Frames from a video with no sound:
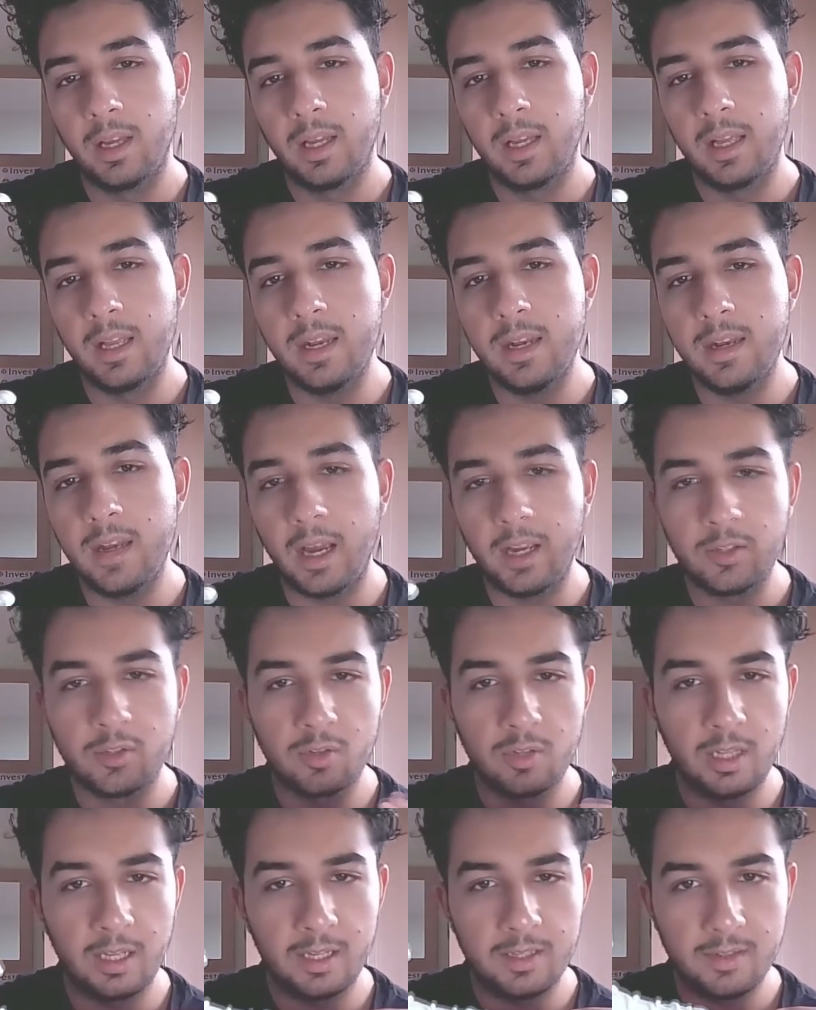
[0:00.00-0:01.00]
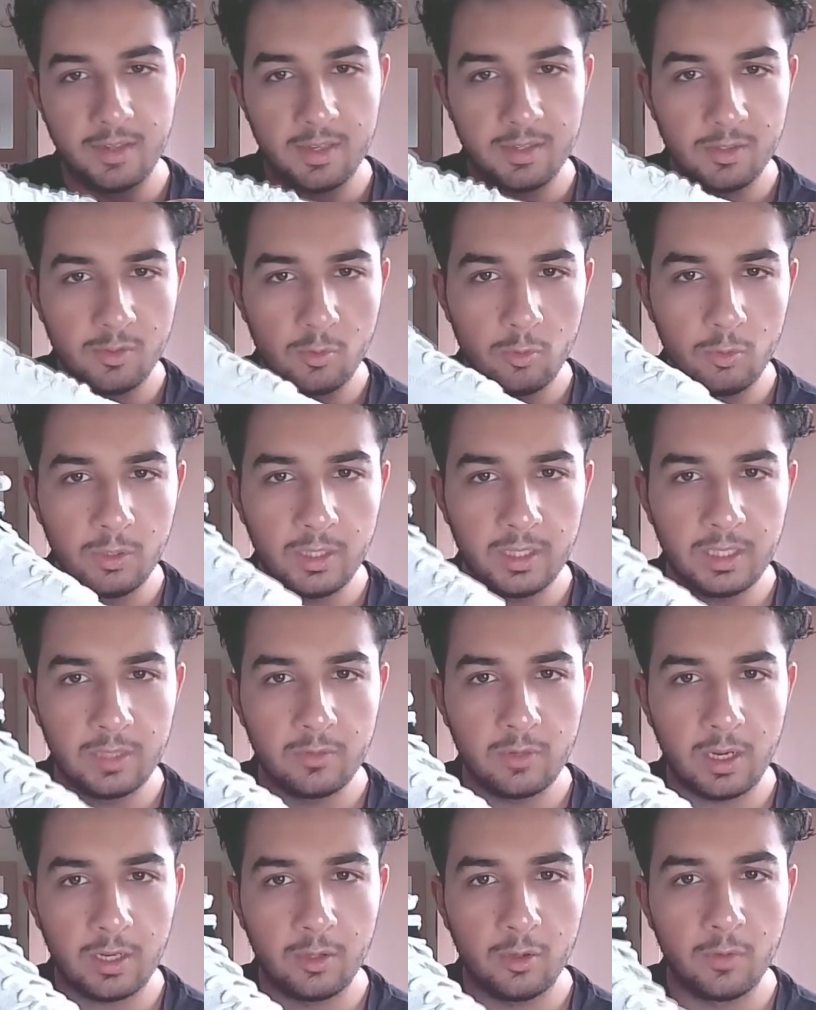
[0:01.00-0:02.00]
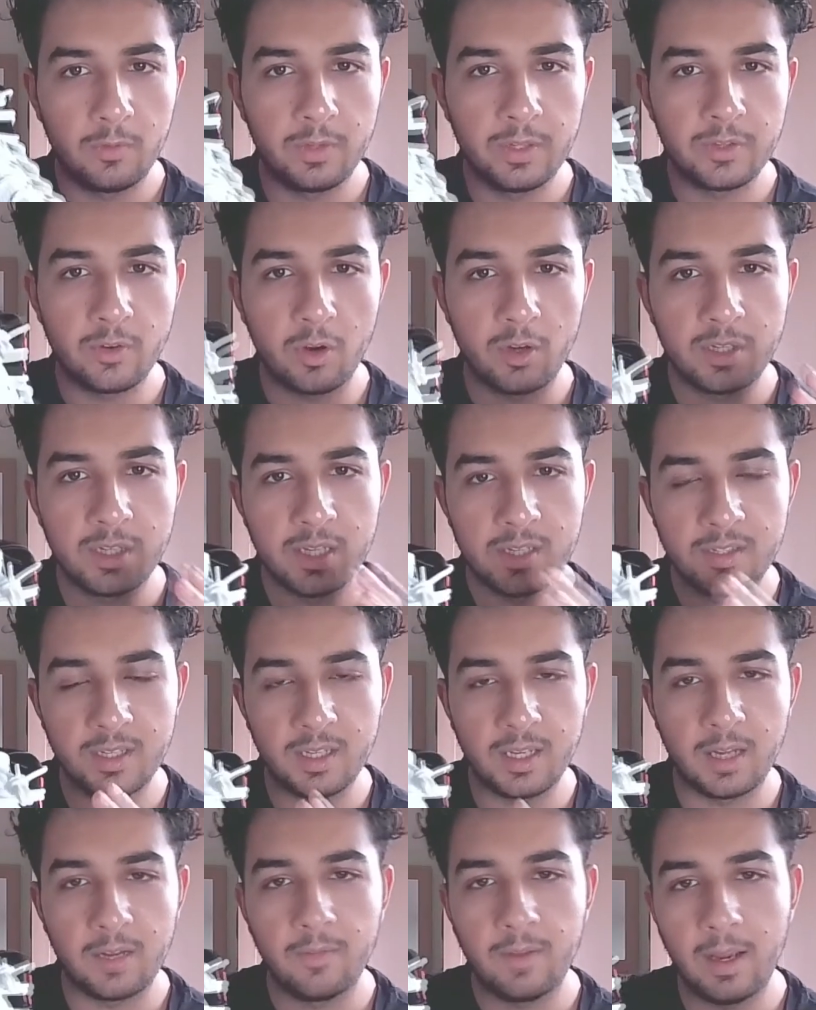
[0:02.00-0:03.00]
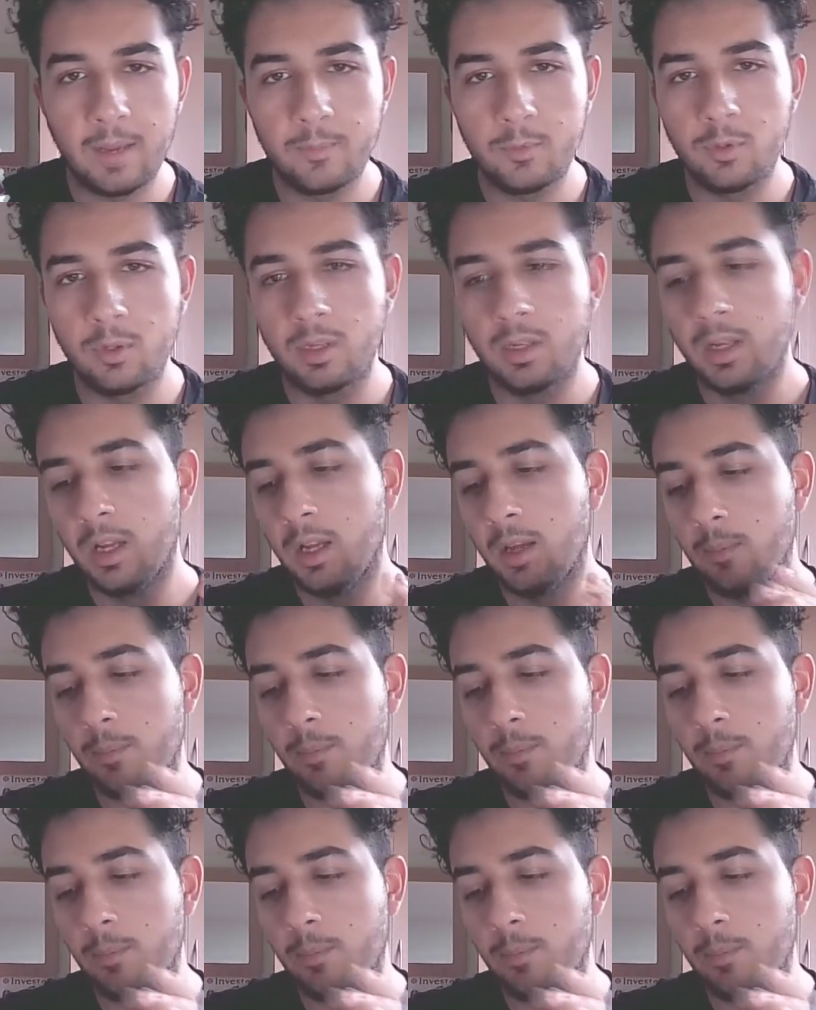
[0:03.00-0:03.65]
nicer. Like it's cool that they're trying to go for this artistic kind of vibe to it,